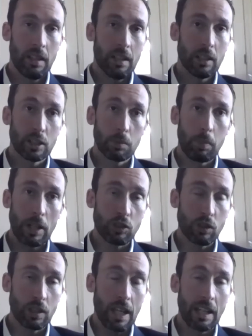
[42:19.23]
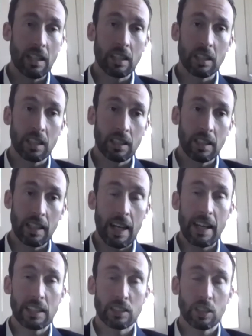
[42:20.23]
especially anything that
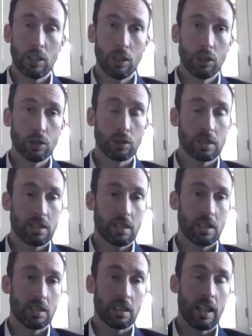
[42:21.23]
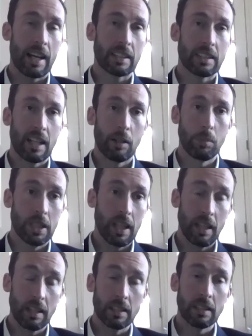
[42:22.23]
has closed since lockdown
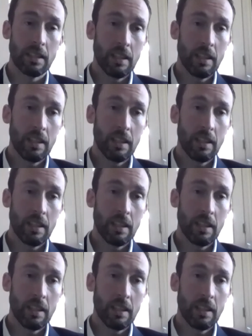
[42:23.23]
began.